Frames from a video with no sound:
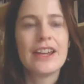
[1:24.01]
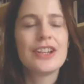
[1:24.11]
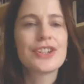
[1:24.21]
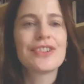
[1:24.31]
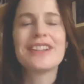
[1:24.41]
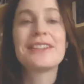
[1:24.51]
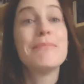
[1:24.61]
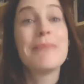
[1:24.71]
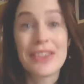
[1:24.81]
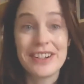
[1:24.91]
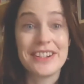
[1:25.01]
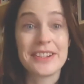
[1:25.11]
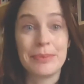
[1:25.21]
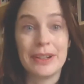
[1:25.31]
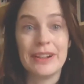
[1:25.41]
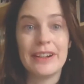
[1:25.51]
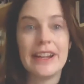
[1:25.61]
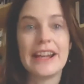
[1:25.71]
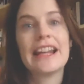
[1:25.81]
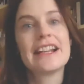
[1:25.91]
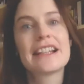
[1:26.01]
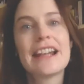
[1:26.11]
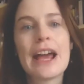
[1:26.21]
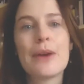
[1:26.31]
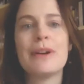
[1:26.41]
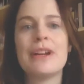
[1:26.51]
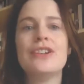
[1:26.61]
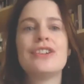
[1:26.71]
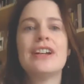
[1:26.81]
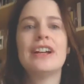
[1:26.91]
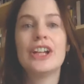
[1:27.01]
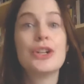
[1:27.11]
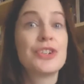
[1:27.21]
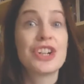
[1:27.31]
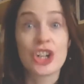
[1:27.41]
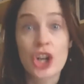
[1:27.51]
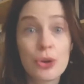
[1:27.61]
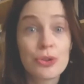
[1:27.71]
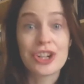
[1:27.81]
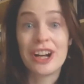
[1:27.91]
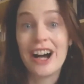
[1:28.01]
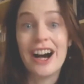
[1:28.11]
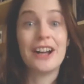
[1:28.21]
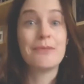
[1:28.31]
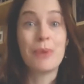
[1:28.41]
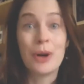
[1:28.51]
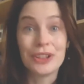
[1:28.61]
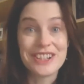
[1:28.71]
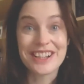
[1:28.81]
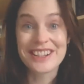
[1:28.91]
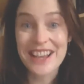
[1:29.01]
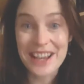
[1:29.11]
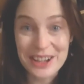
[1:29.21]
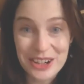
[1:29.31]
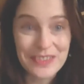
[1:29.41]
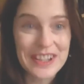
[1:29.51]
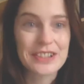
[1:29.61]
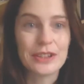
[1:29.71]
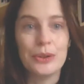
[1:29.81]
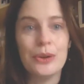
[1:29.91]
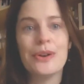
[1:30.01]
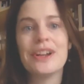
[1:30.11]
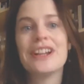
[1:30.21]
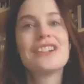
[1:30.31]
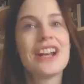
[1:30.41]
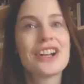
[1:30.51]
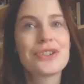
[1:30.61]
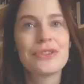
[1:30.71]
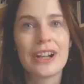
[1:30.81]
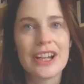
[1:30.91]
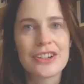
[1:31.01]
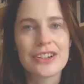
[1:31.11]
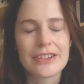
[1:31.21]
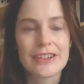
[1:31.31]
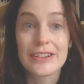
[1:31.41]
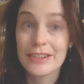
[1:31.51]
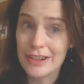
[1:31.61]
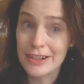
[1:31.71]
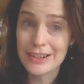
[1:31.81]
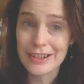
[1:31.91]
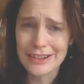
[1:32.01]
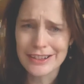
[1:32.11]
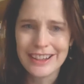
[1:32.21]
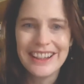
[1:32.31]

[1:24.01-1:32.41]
History is the mother discipline. It links language, literature, culture, art, politics, economics, law, international relations, statistics.